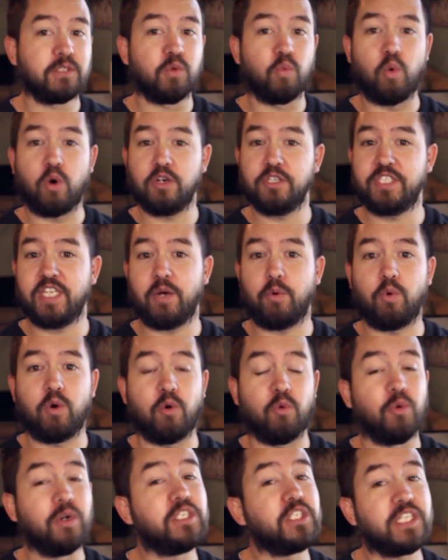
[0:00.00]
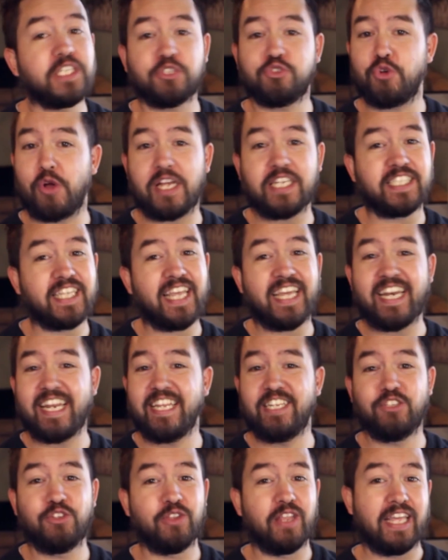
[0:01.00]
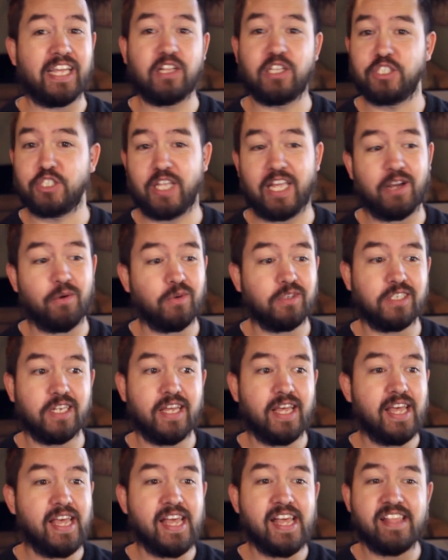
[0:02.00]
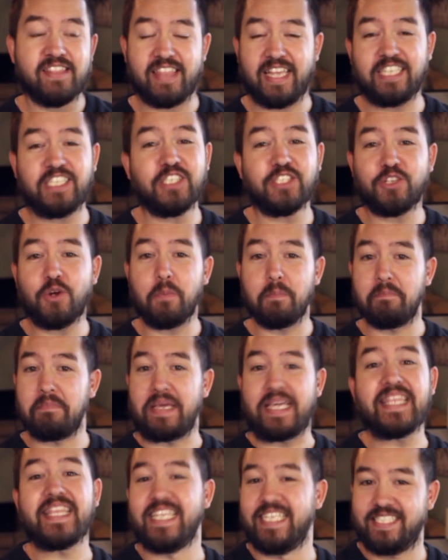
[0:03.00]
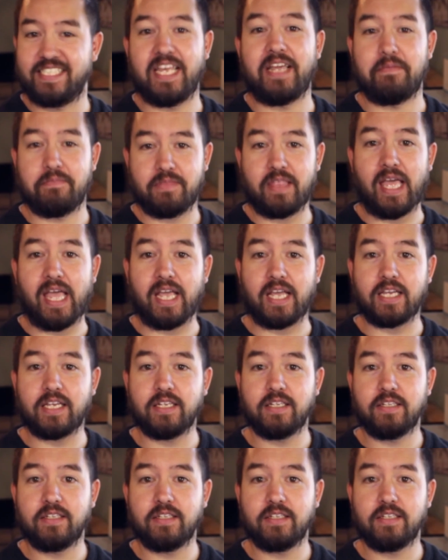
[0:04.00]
the words that were originally translated into the English language, they just don't mean the same thing.